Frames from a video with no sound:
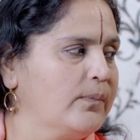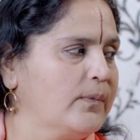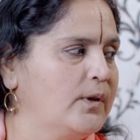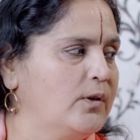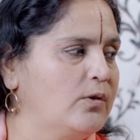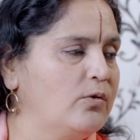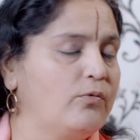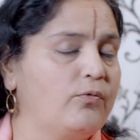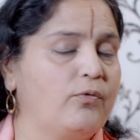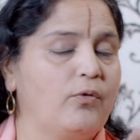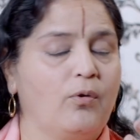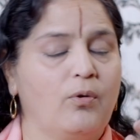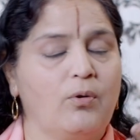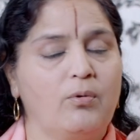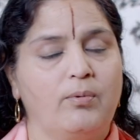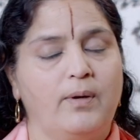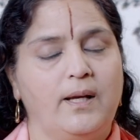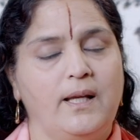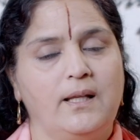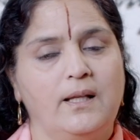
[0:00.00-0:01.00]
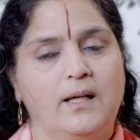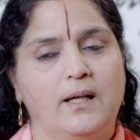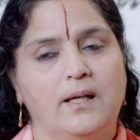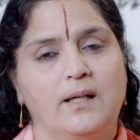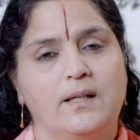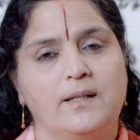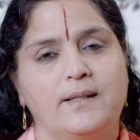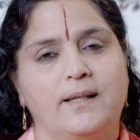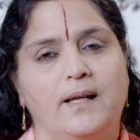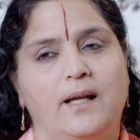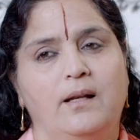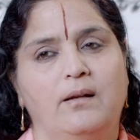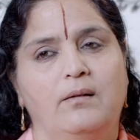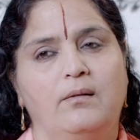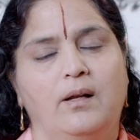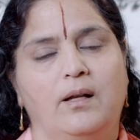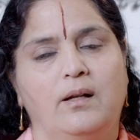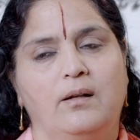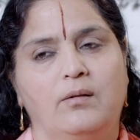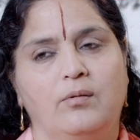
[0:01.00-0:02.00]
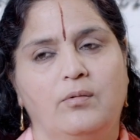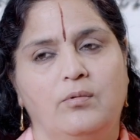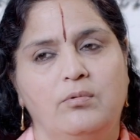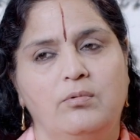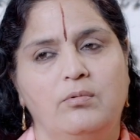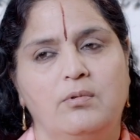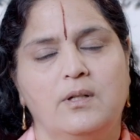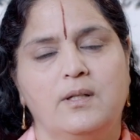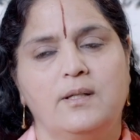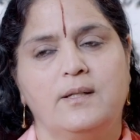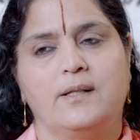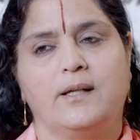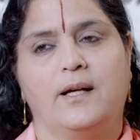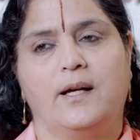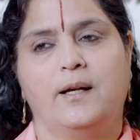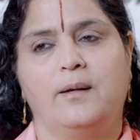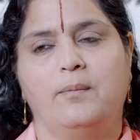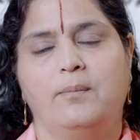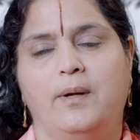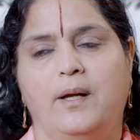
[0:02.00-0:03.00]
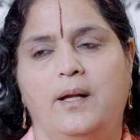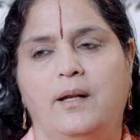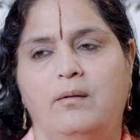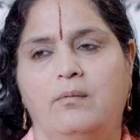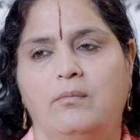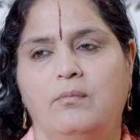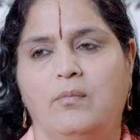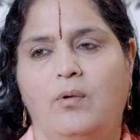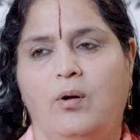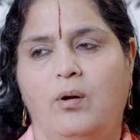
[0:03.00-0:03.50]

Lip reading: So four Vedas and the Guru Granth Sahib and